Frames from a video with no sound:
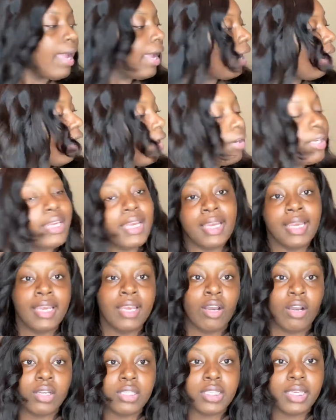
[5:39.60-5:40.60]
Oh yeah,
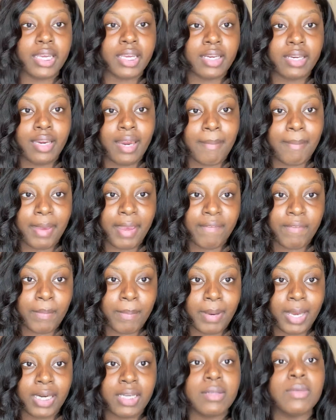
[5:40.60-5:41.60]
and altogether that Bath and
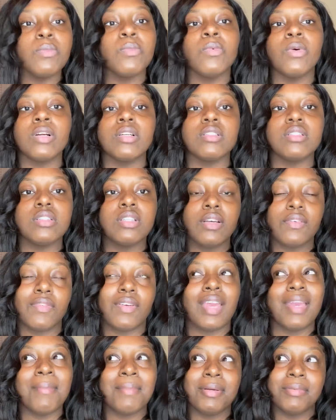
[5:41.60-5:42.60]
Body Works stuff
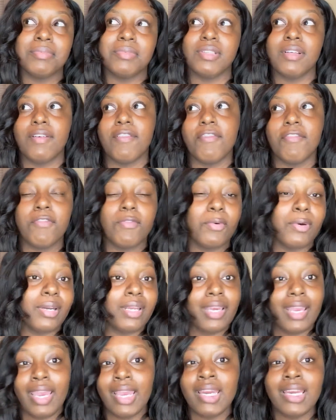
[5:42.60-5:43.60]
came up to
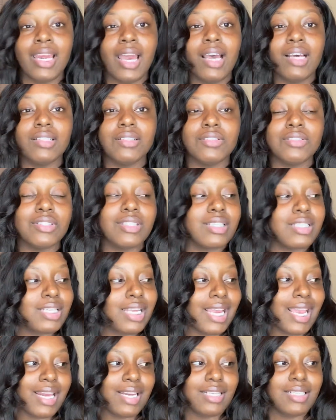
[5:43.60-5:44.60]
$48 because
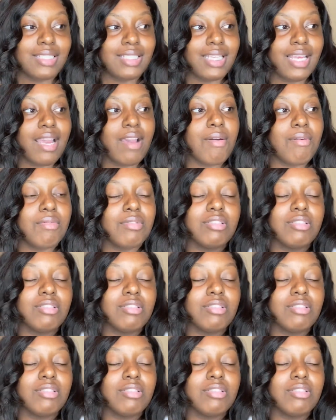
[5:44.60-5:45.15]
they had a sale.